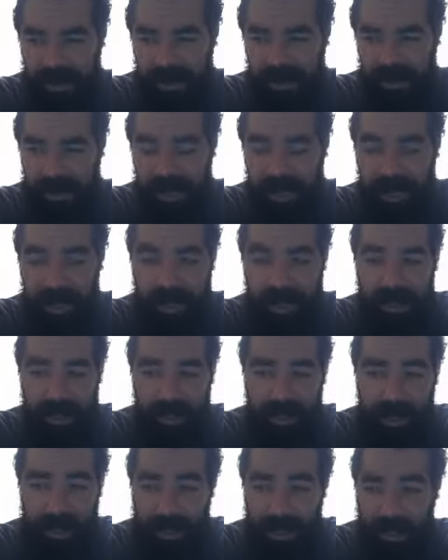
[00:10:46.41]
This guy in
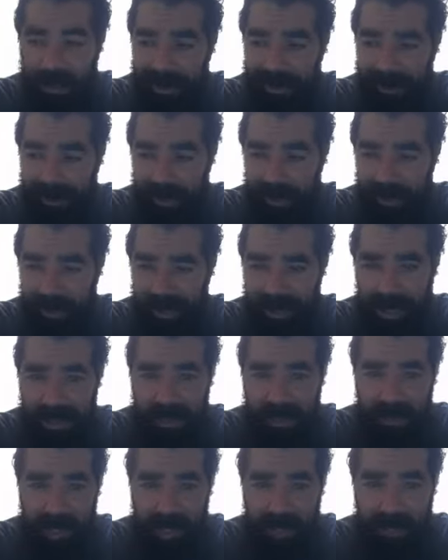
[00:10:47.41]
kindergarten, I remember, was
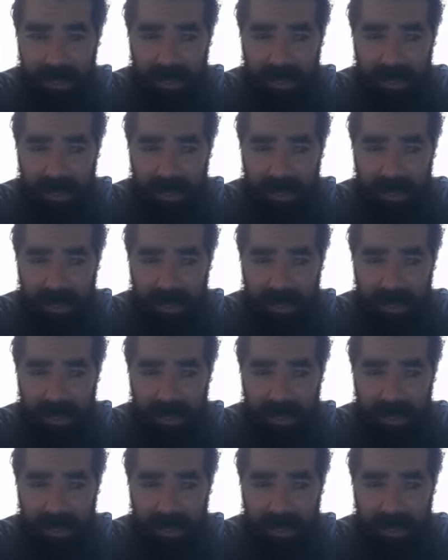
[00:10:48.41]
asking me how